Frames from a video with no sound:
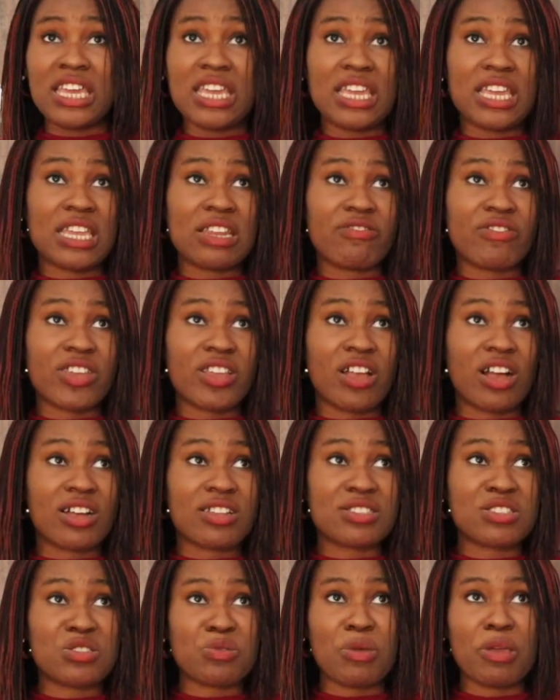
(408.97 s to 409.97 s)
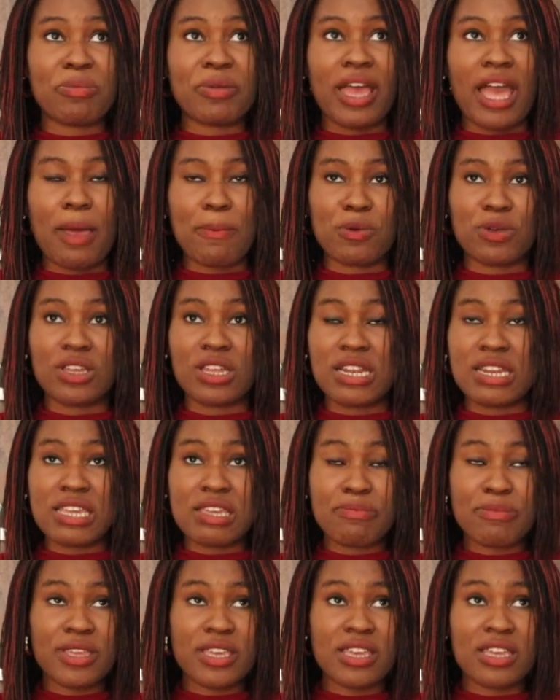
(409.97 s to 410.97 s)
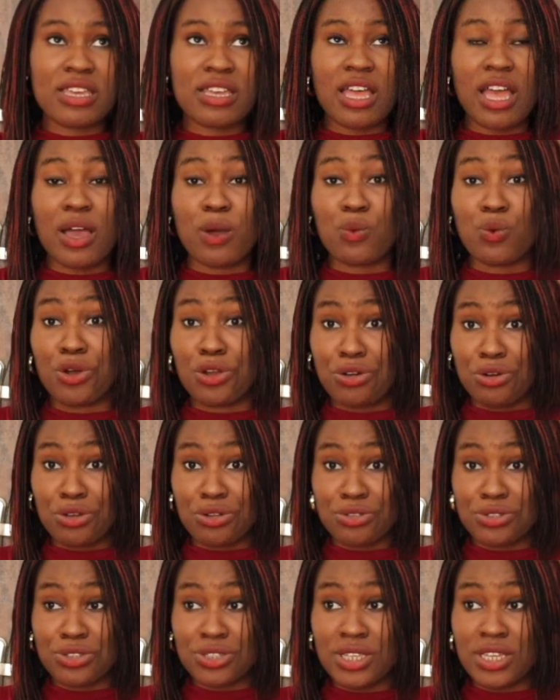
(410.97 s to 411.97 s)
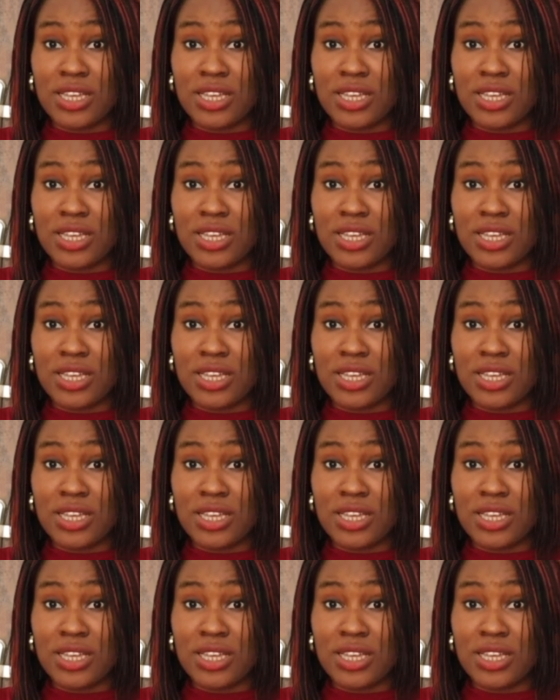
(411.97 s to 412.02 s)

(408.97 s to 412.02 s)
in regards to maybe hypokalemia and whatnot.